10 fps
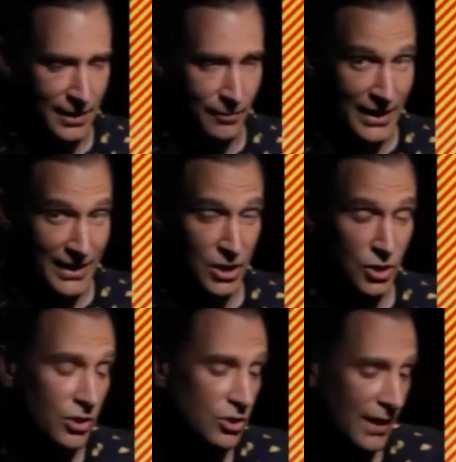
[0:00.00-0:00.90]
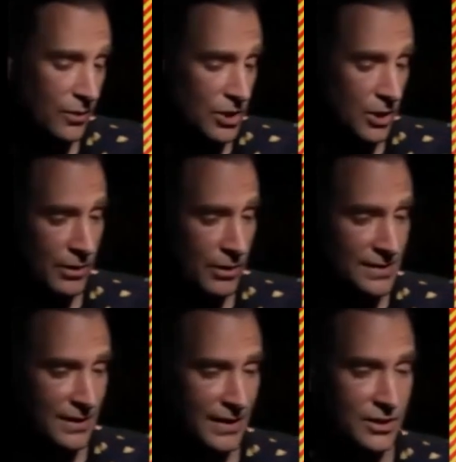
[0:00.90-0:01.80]
And again, you could try to interpret
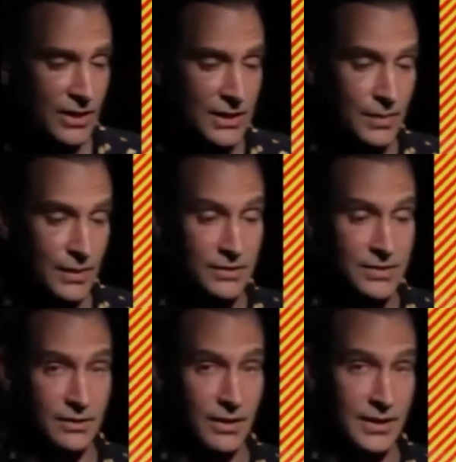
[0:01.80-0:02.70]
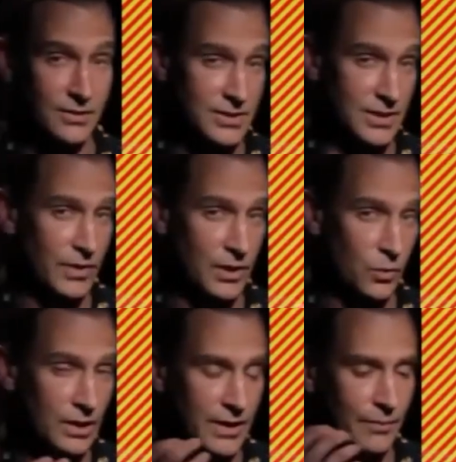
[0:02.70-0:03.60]
this like transparency, right? There's something
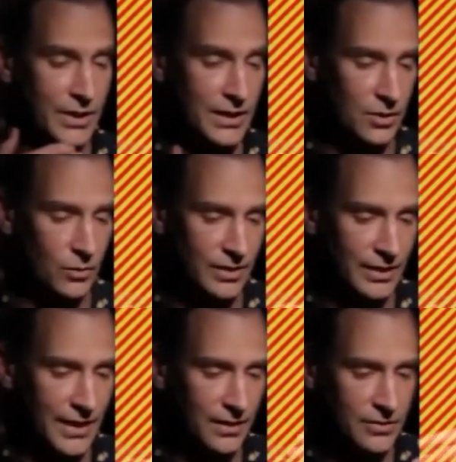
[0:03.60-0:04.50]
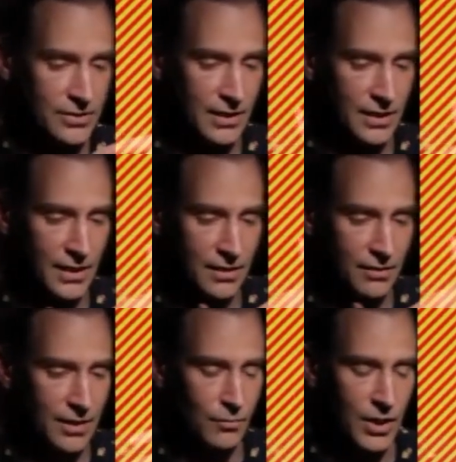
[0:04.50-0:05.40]
weird happening here with layers and
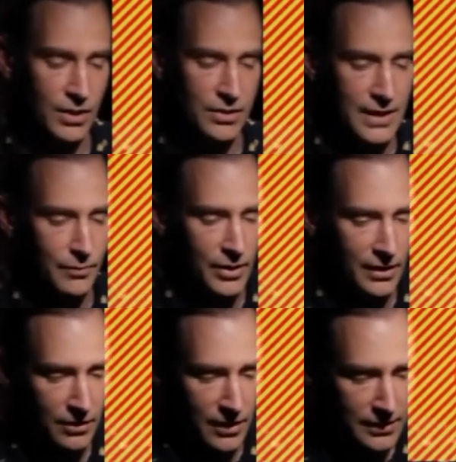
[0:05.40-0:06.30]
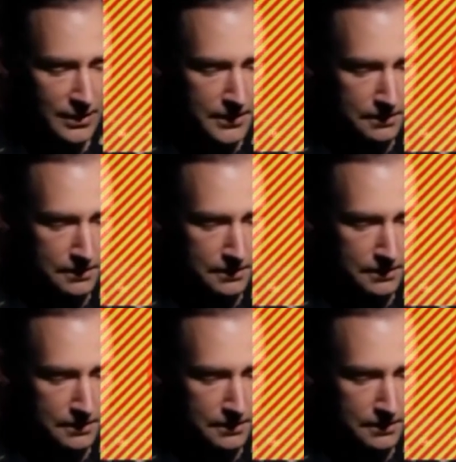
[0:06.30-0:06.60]
bars happening across here.